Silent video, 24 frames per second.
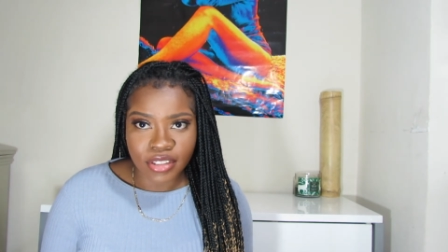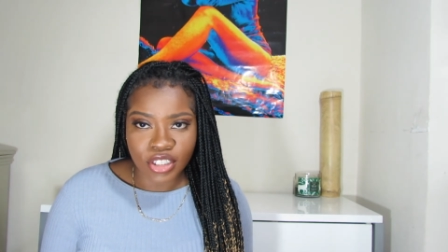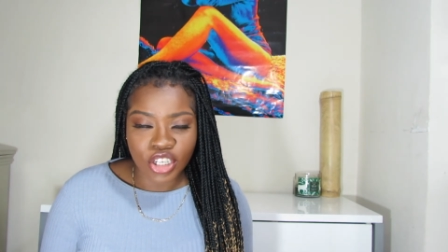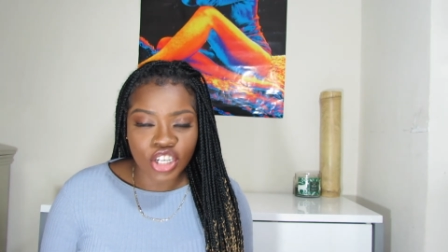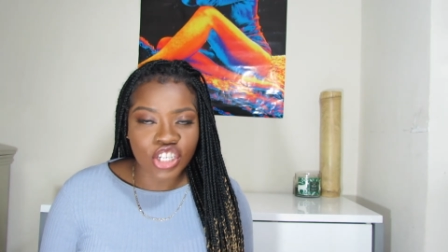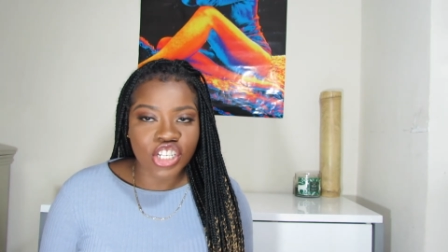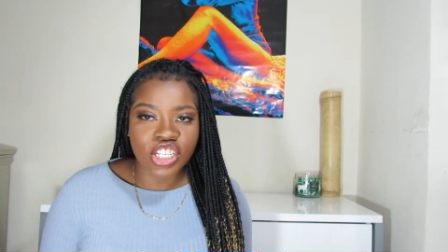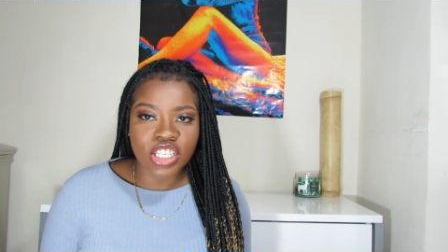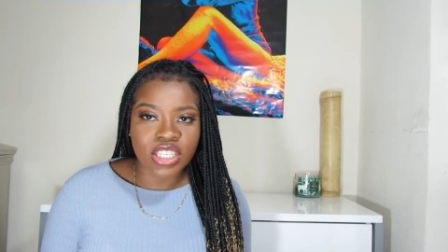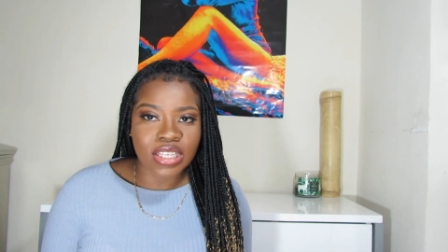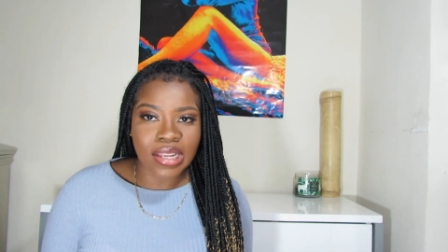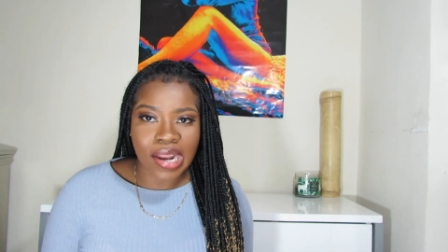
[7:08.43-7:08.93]

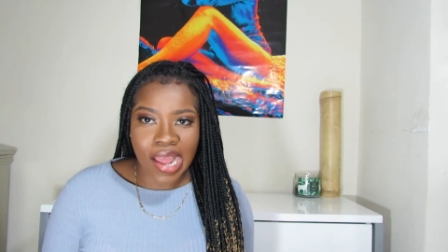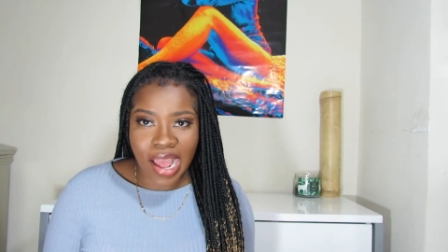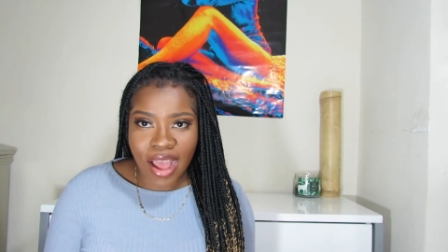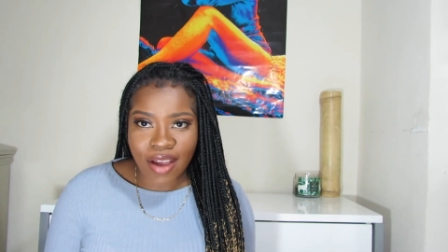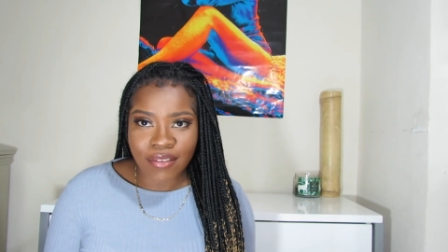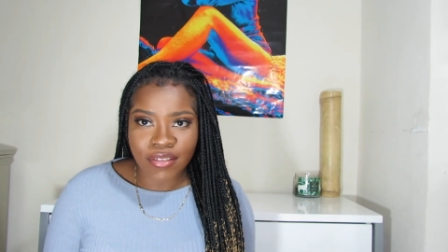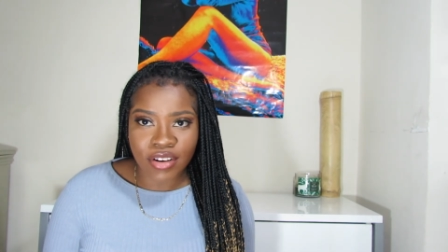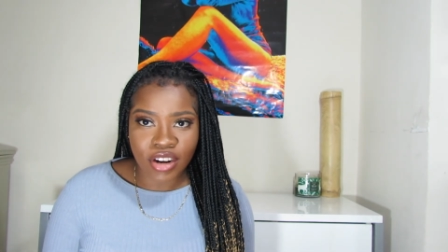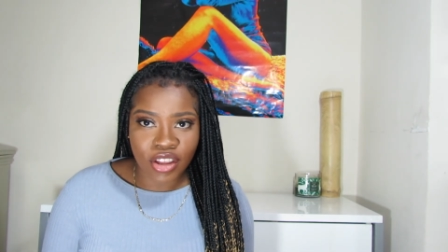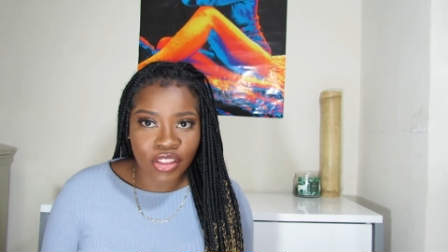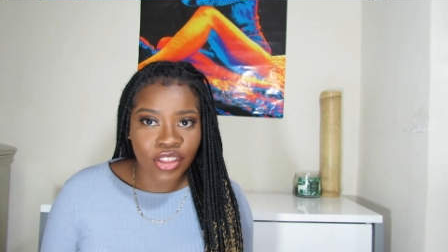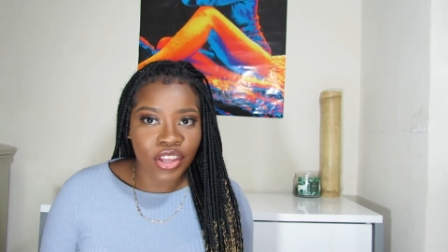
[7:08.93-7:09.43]
You're just gonna
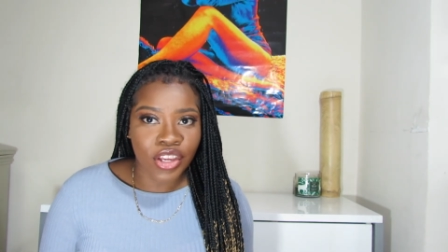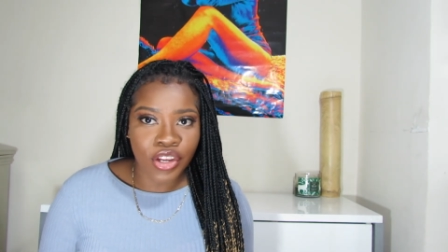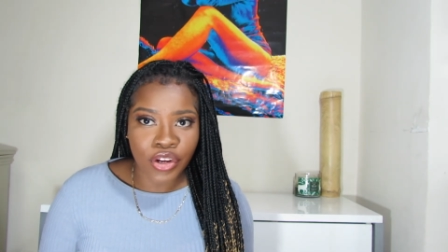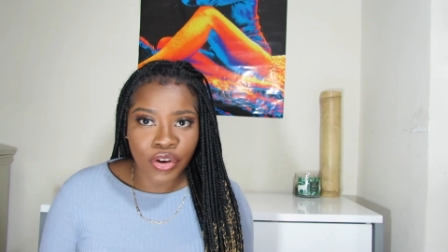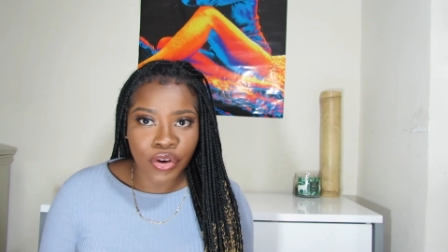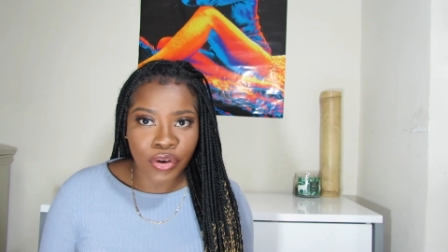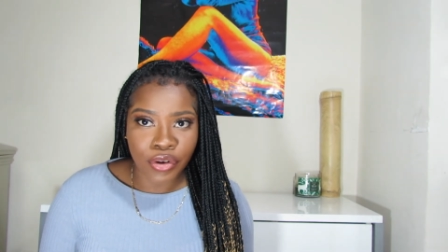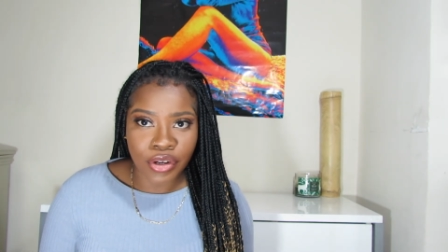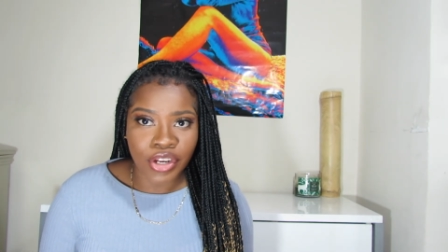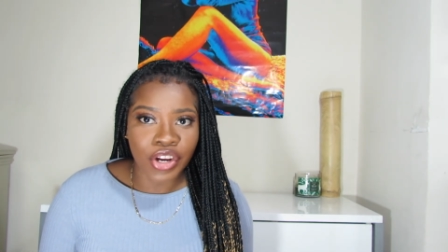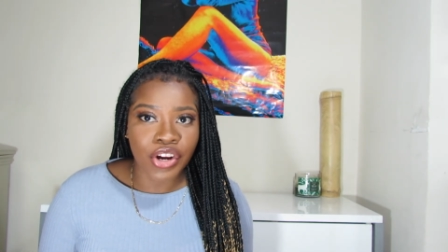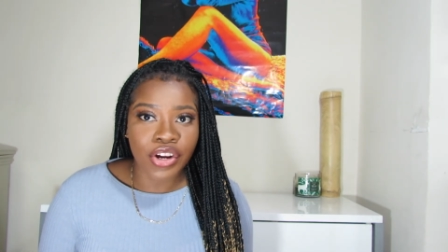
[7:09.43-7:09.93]
have another
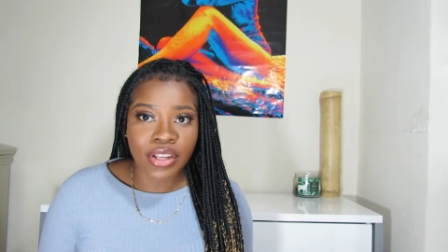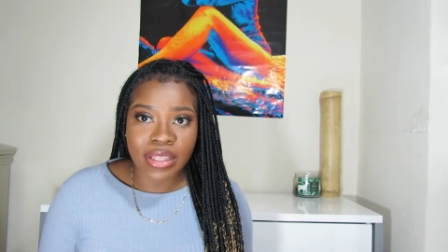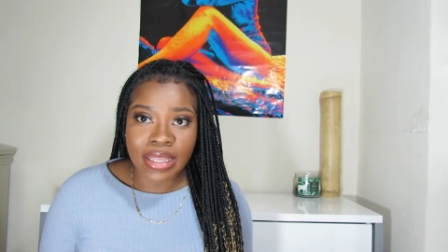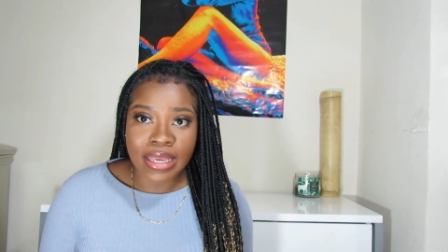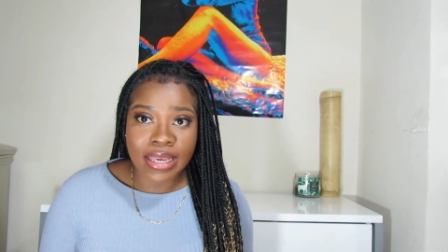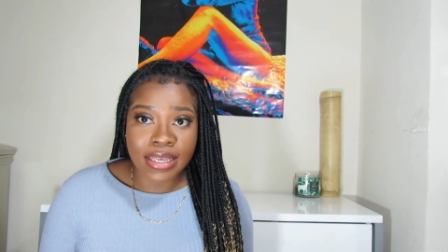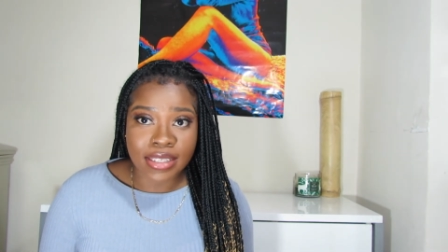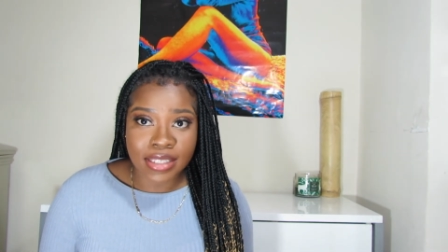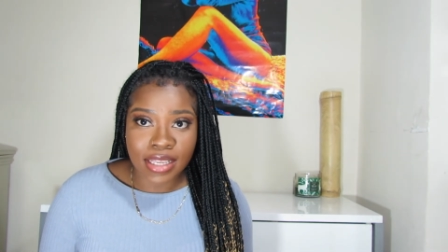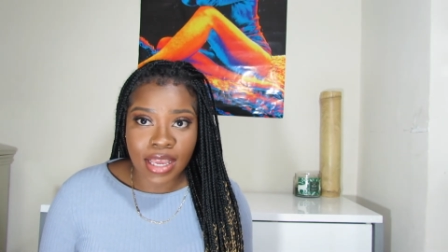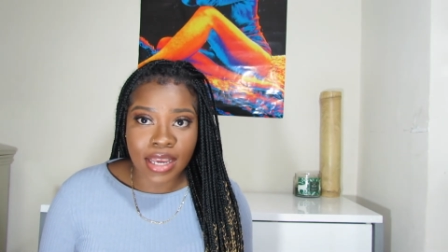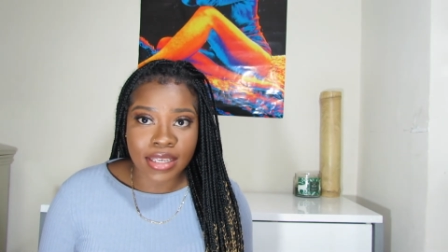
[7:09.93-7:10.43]
ingrown hair in the
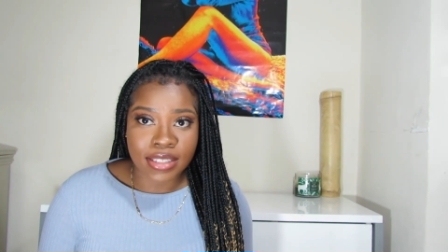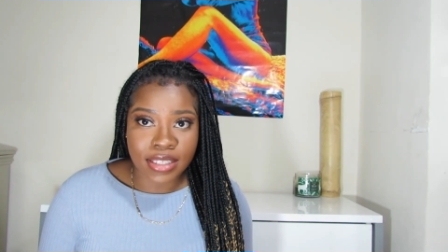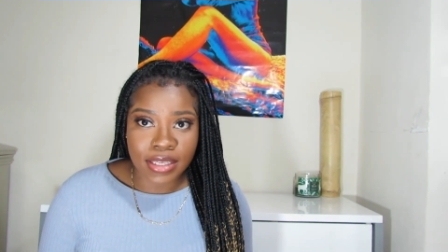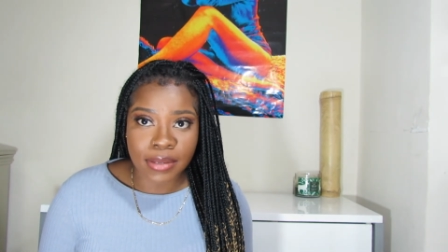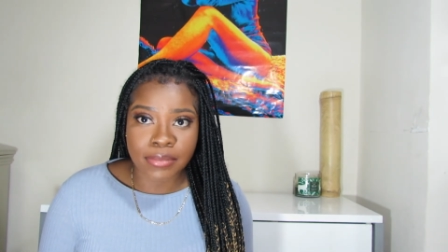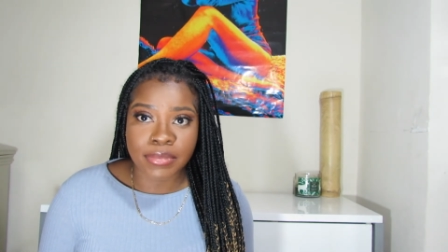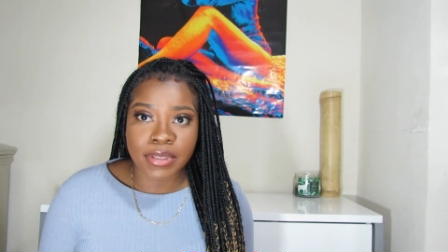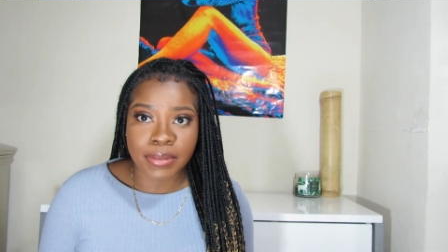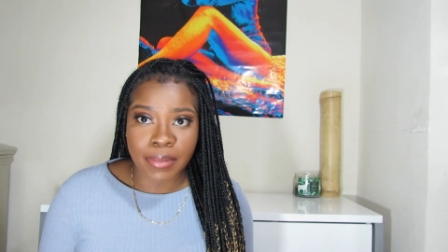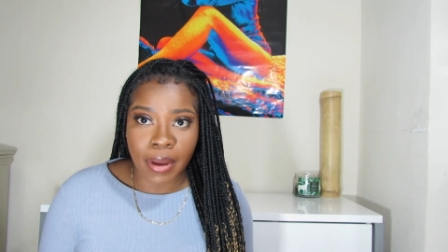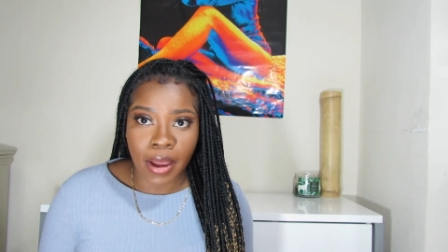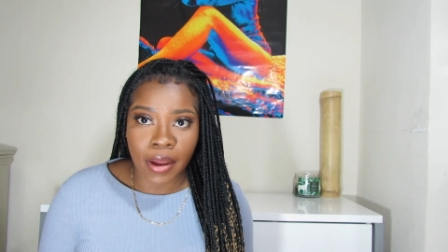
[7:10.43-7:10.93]
exact
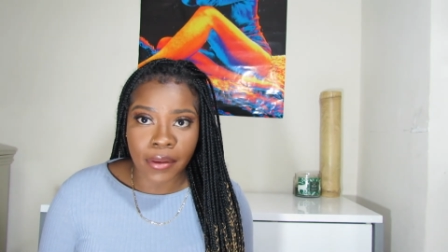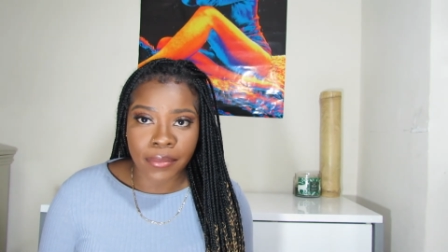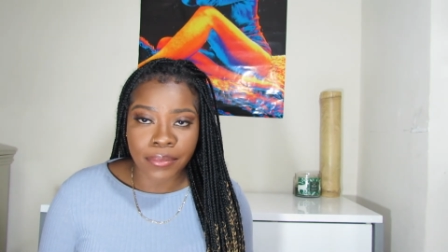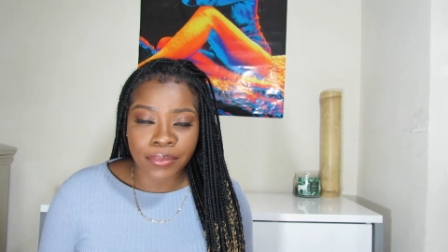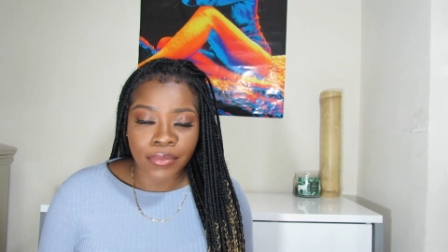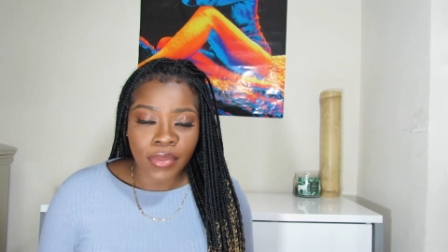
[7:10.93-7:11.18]
same spot.